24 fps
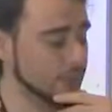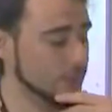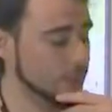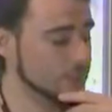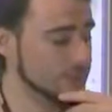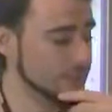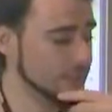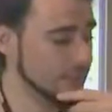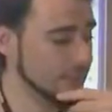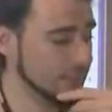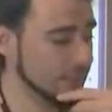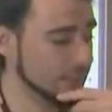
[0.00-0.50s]
you
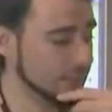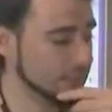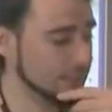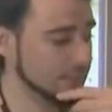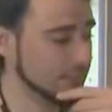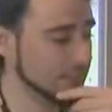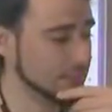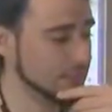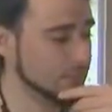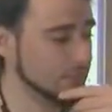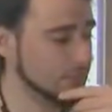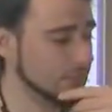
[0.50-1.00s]
see
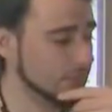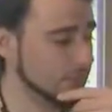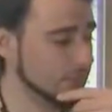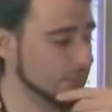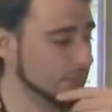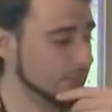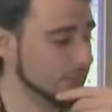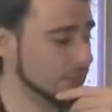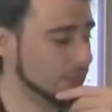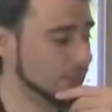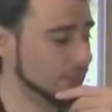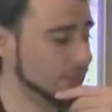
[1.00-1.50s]
either
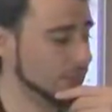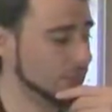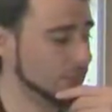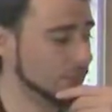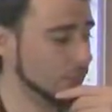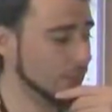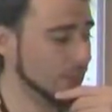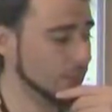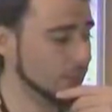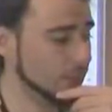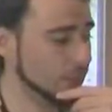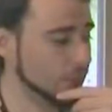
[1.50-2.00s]
uh,
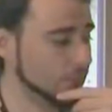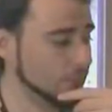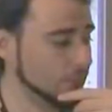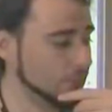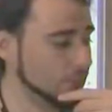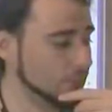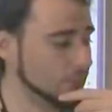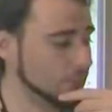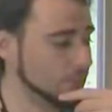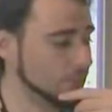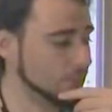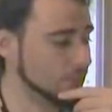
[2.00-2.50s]
one or
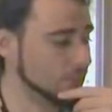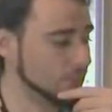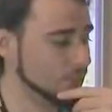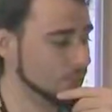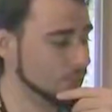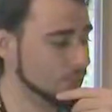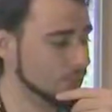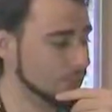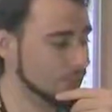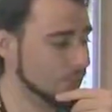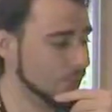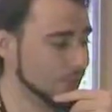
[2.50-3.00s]

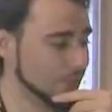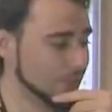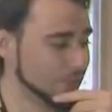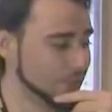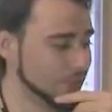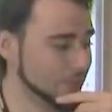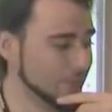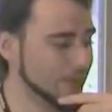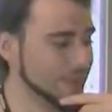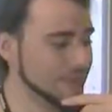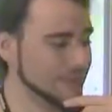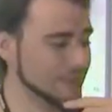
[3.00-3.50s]
two or
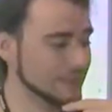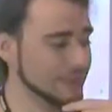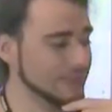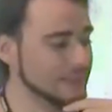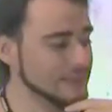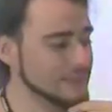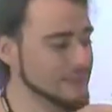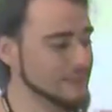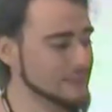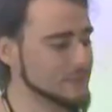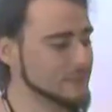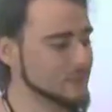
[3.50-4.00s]
three
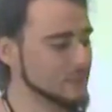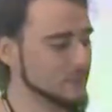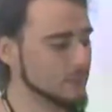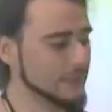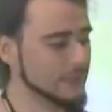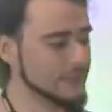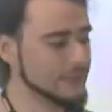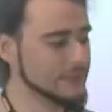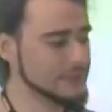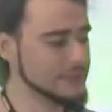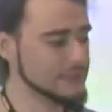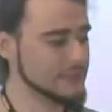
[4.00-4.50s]
things. You
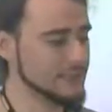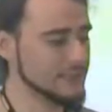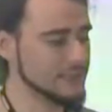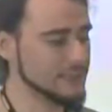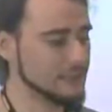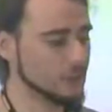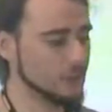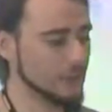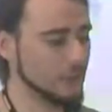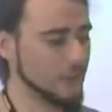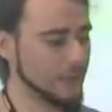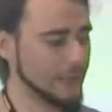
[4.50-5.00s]
either see
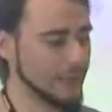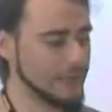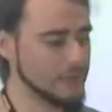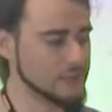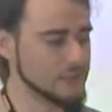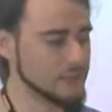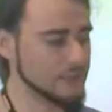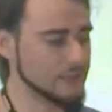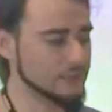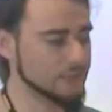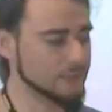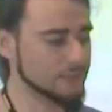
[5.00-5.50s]
the
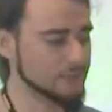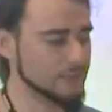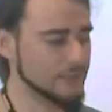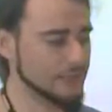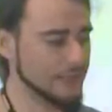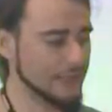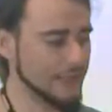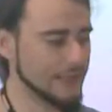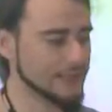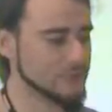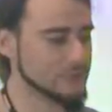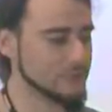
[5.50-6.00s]
location,
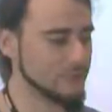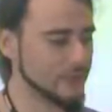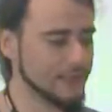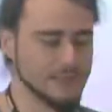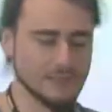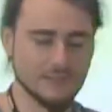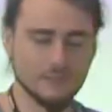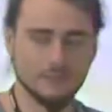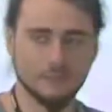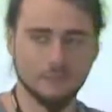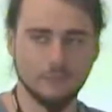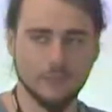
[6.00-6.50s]
the
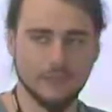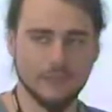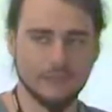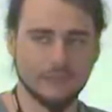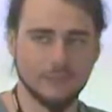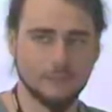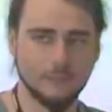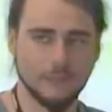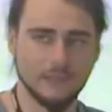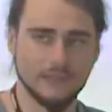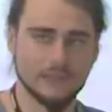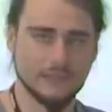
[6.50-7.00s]
address where
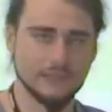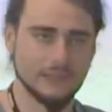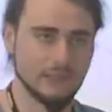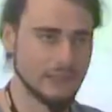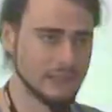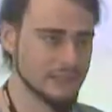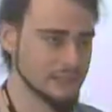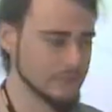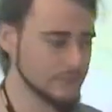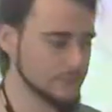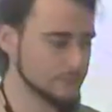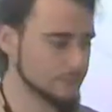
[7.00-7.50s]
the
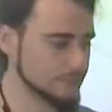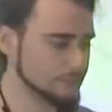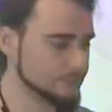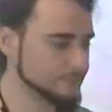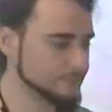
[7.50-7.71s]
person is,